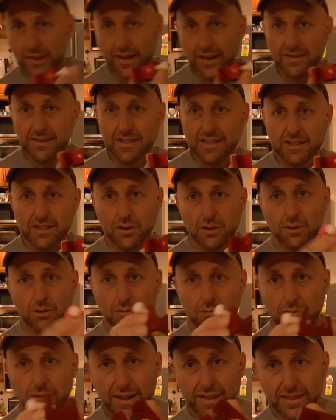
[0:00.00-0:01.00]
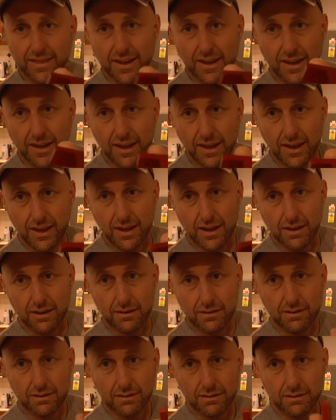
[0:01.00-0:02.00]
this little red thing here.
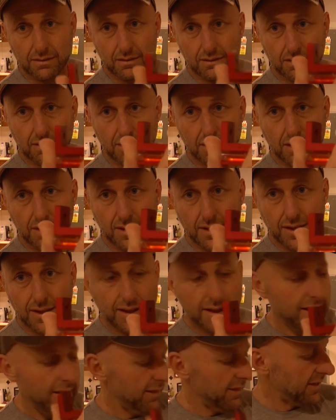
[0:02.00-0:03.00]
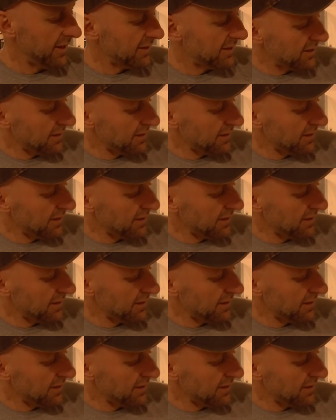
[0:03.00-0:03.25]
This